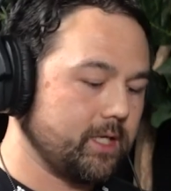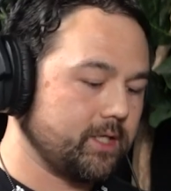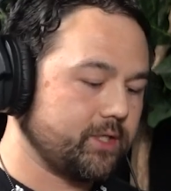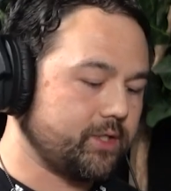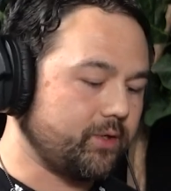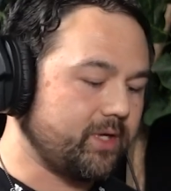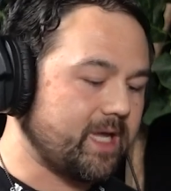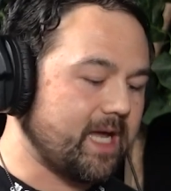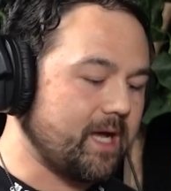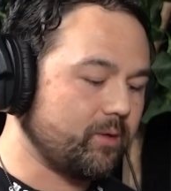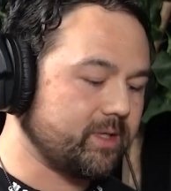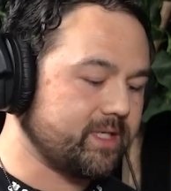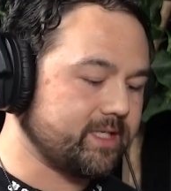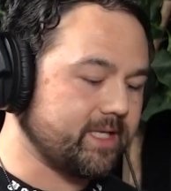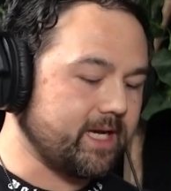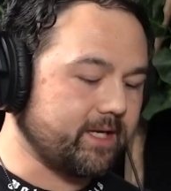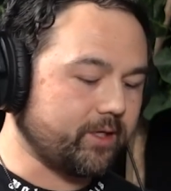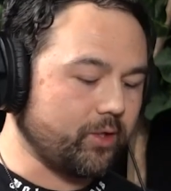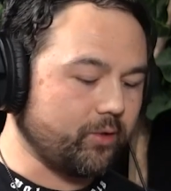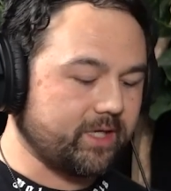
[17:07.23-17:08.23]
So now it's
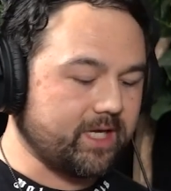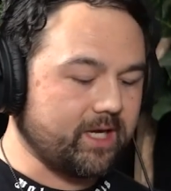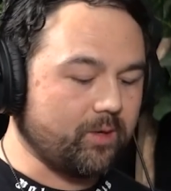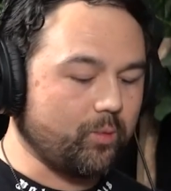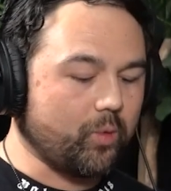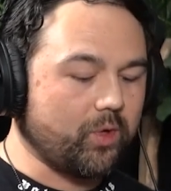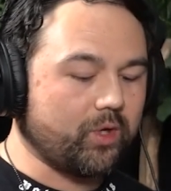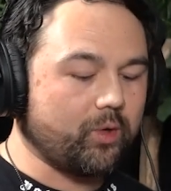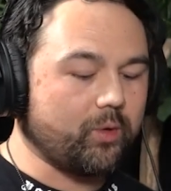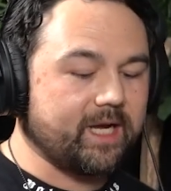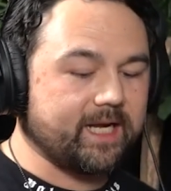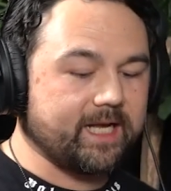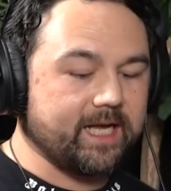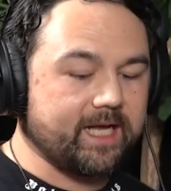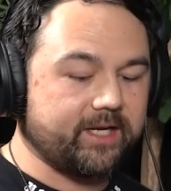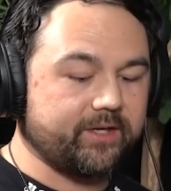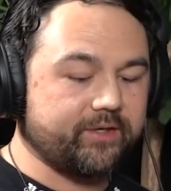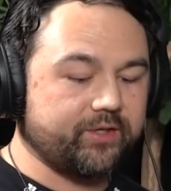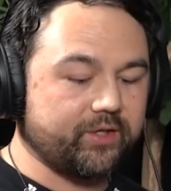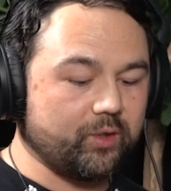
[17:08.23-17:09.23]
like, okay, what do I
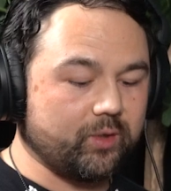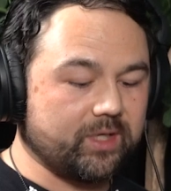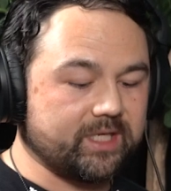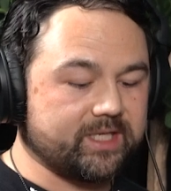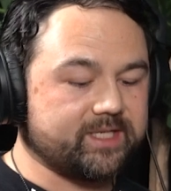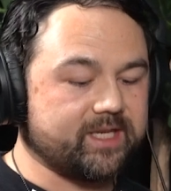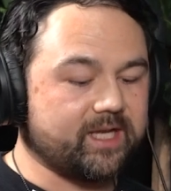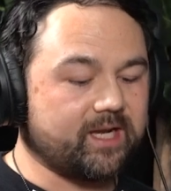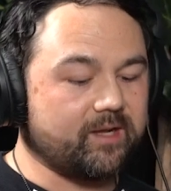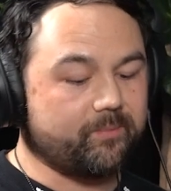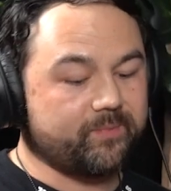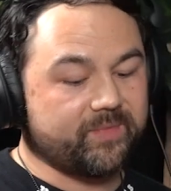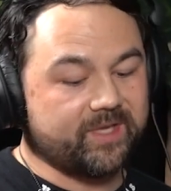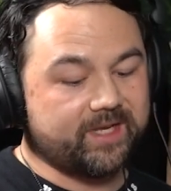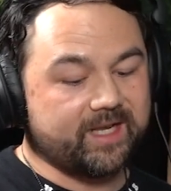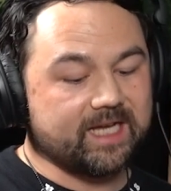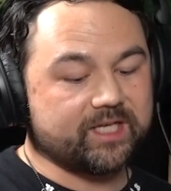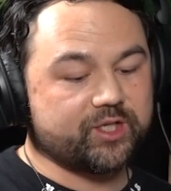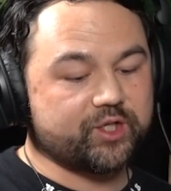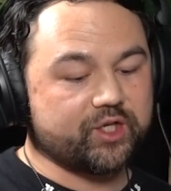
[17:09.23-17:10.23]
got to do to set up the
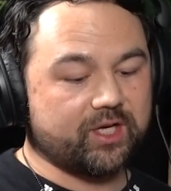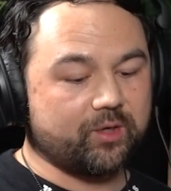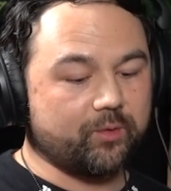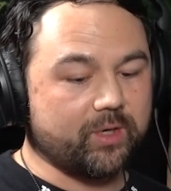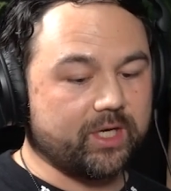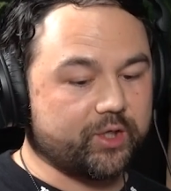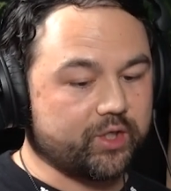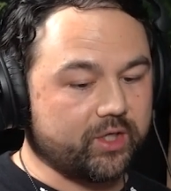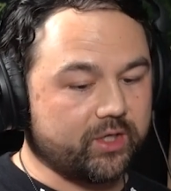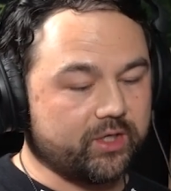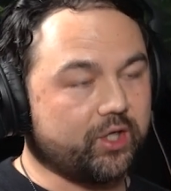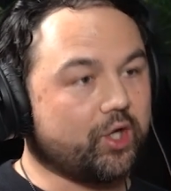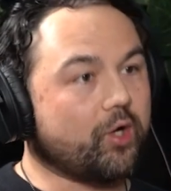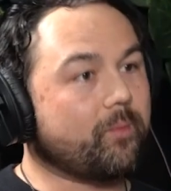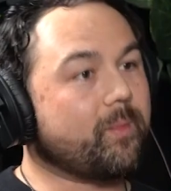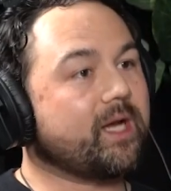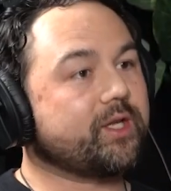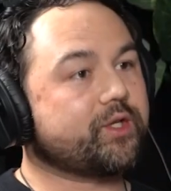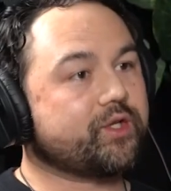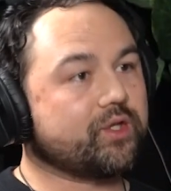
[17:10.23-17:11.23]
next generation?
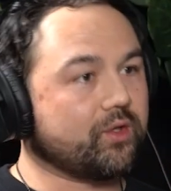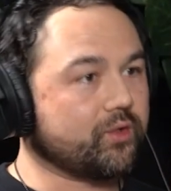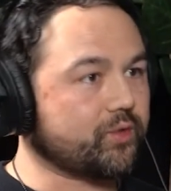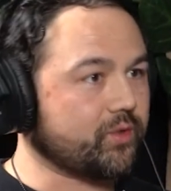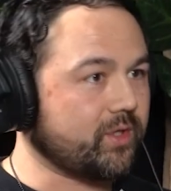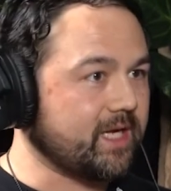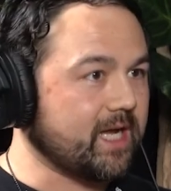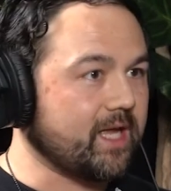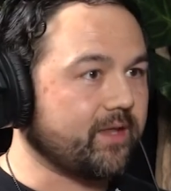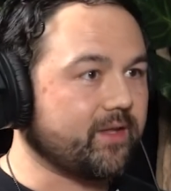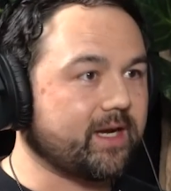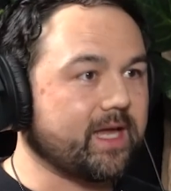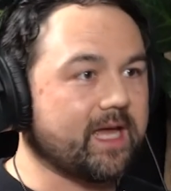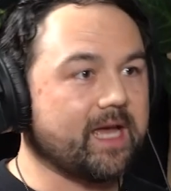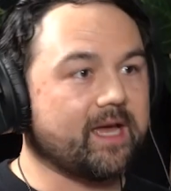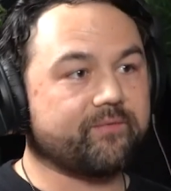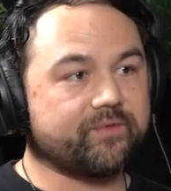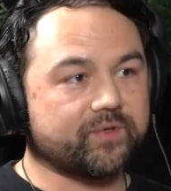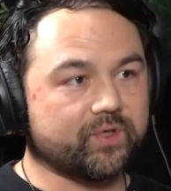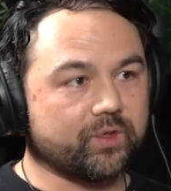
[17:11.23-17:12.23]
My children, now that I
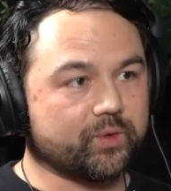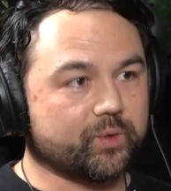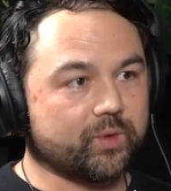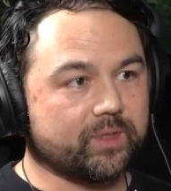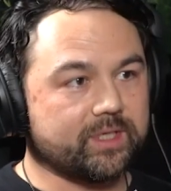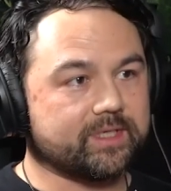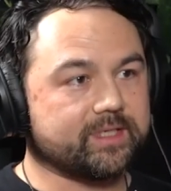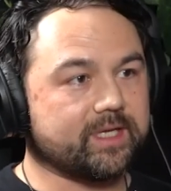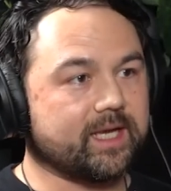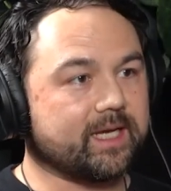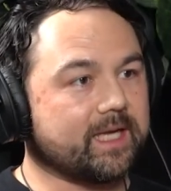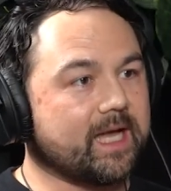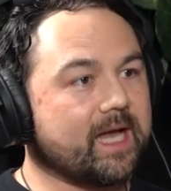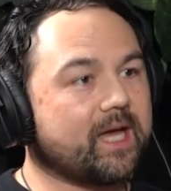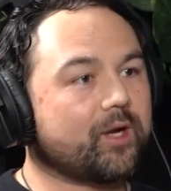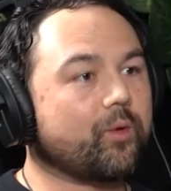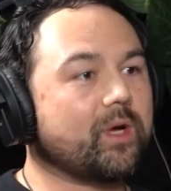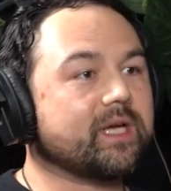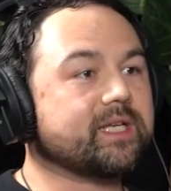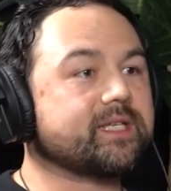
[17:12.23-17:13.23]
have children, it's like,
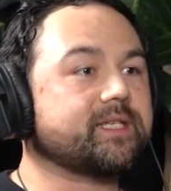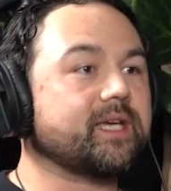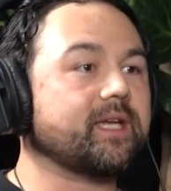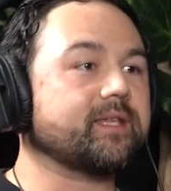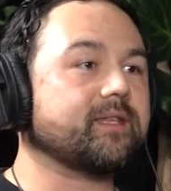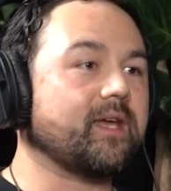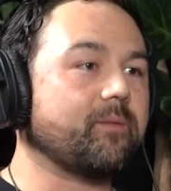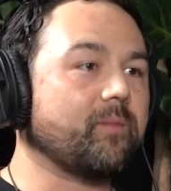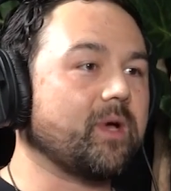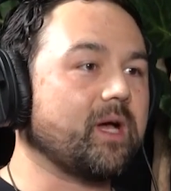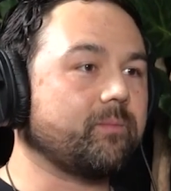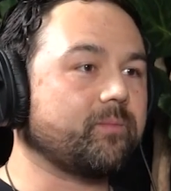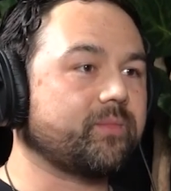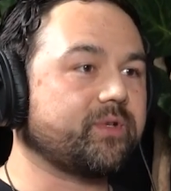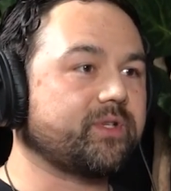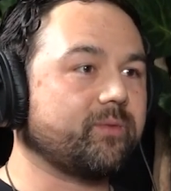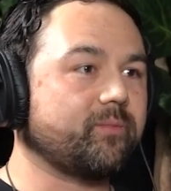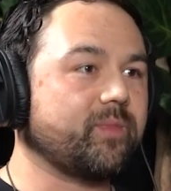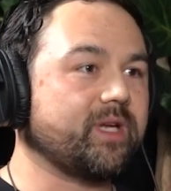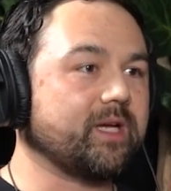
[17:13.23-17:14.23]
how do I set them up
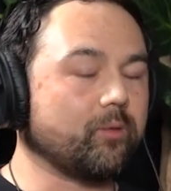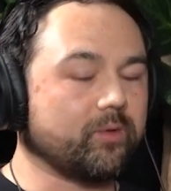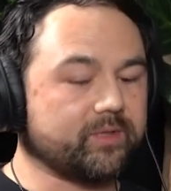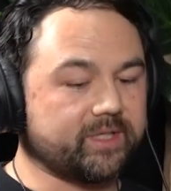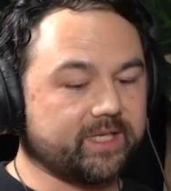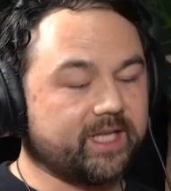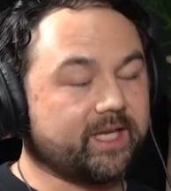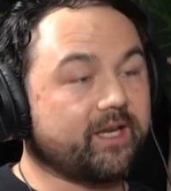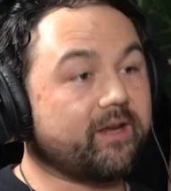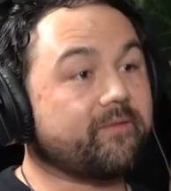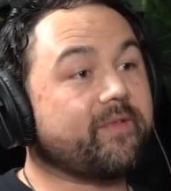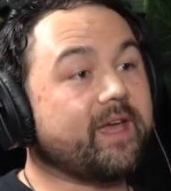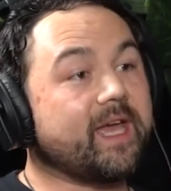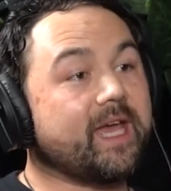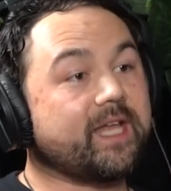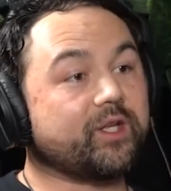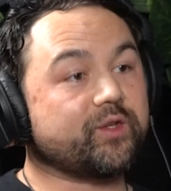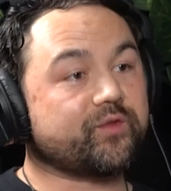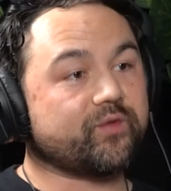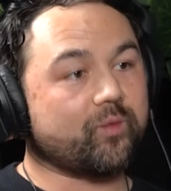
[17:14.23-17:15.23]
to be able to get an
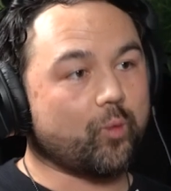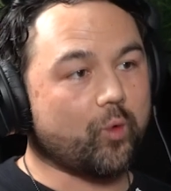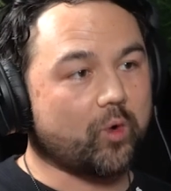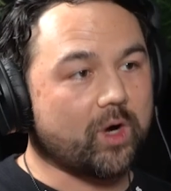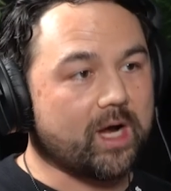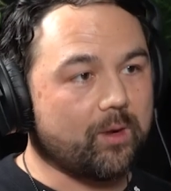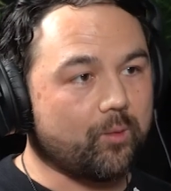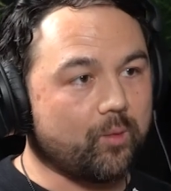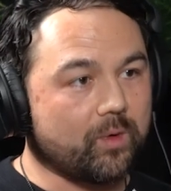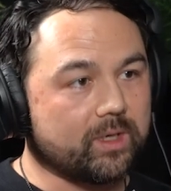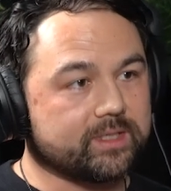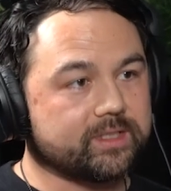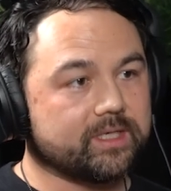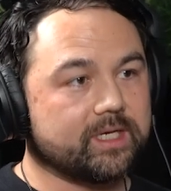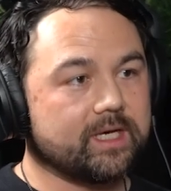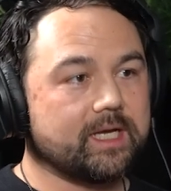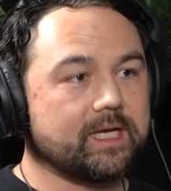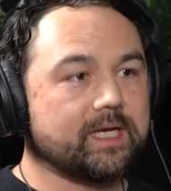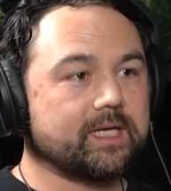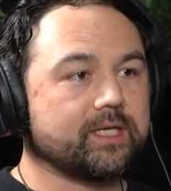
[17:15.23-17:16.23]
advantage from where I was?
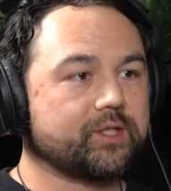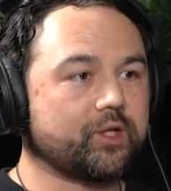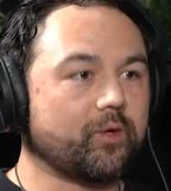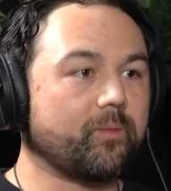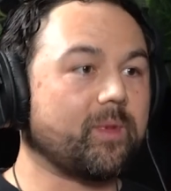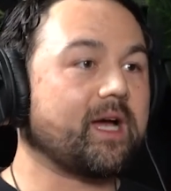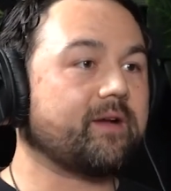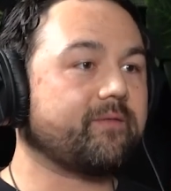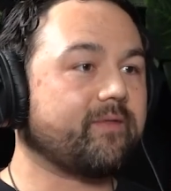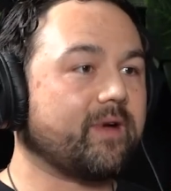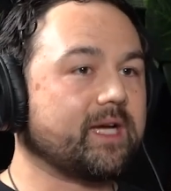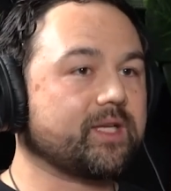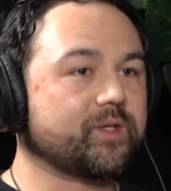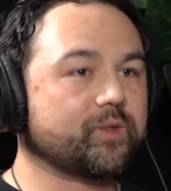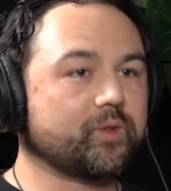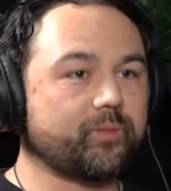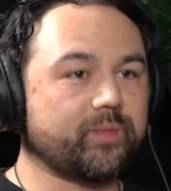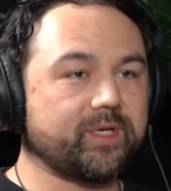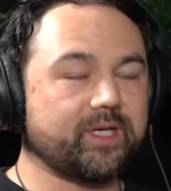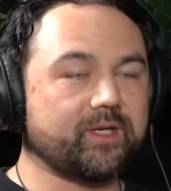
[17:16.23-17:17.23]
So my
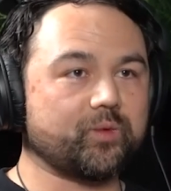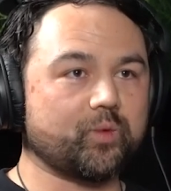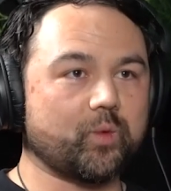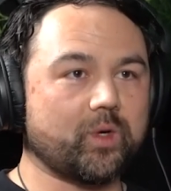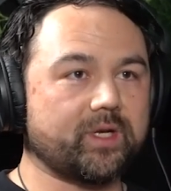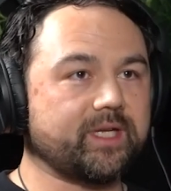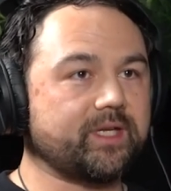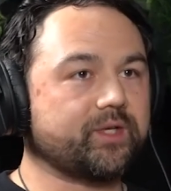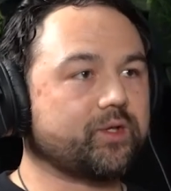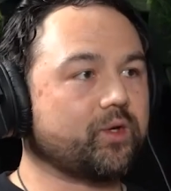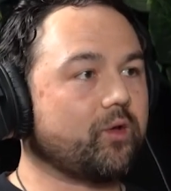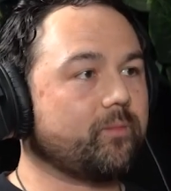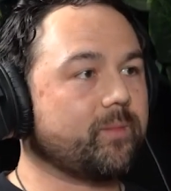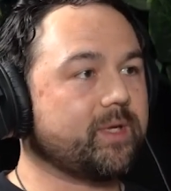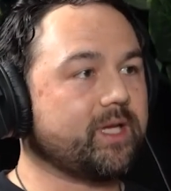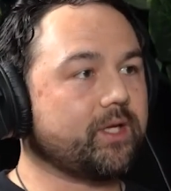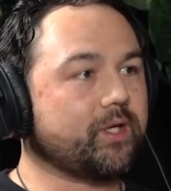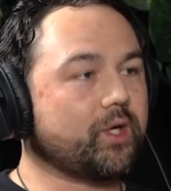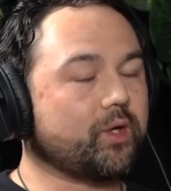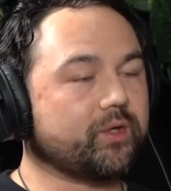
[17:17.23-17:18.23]
advice would be what he told
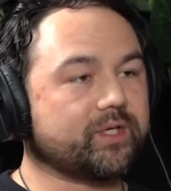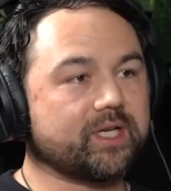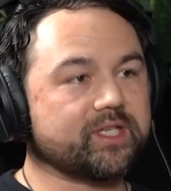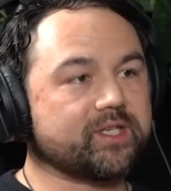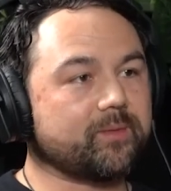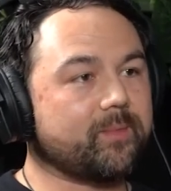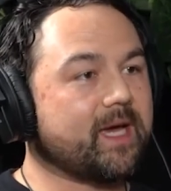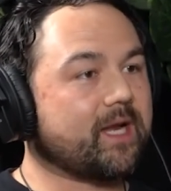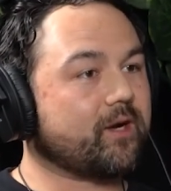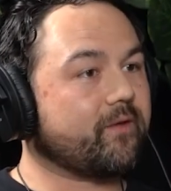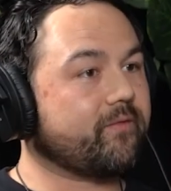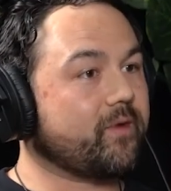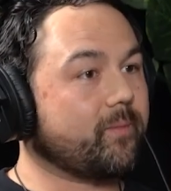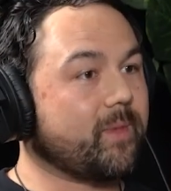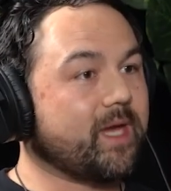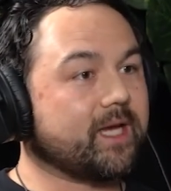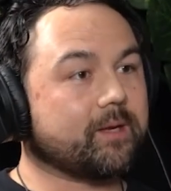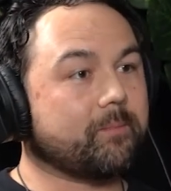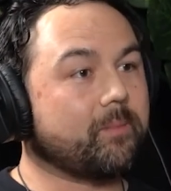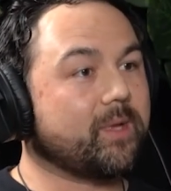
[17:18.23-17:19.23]
me. It doesn't matter if you
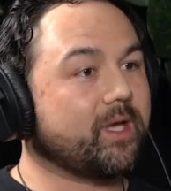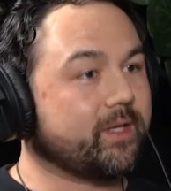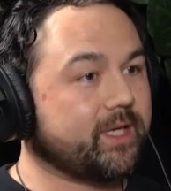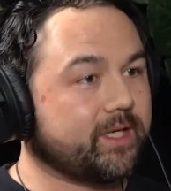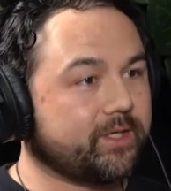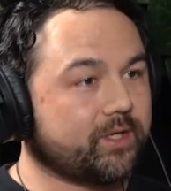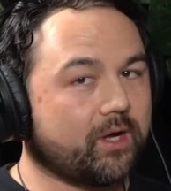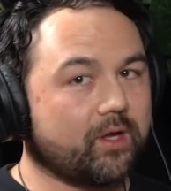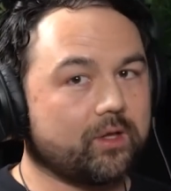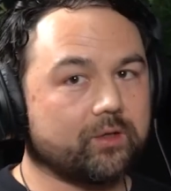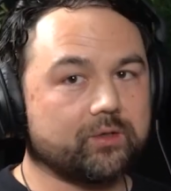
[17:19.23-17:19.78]
make $1 million.